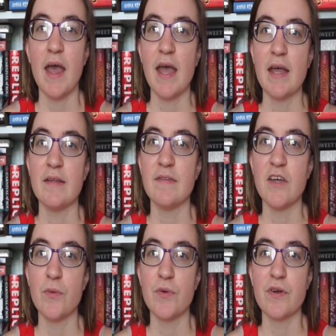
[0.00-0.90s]
And
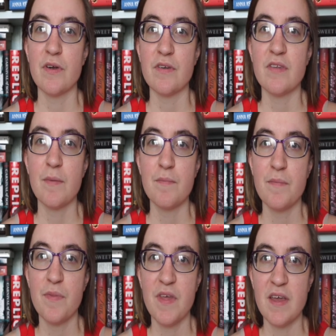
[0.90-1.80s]
there were
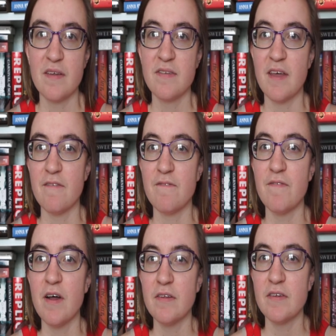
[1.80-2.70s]
some things that
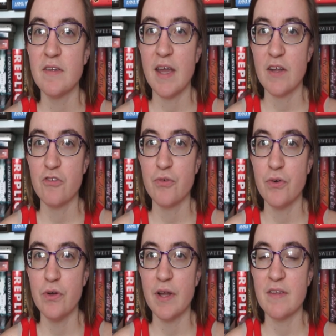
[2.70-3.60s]
felt
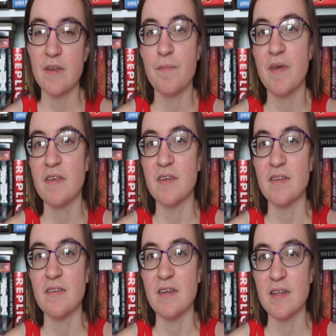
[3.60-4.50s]
natural and some things
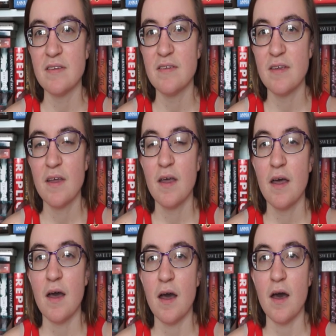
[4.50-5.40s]
that didn't,
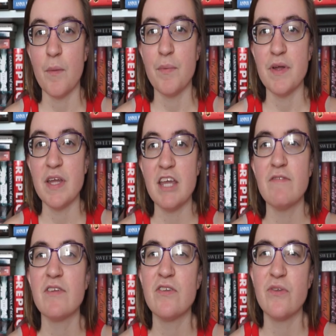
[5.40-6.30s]
uh, but
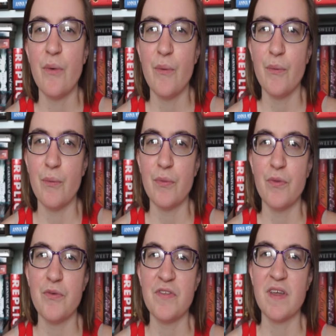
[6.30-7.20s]
even so,
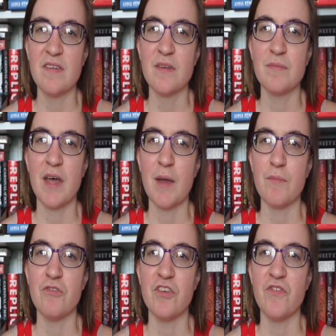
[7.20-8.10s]
those things
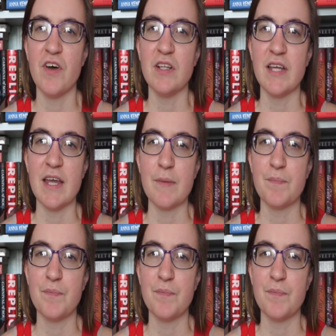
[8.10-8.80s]
sometimes just felt like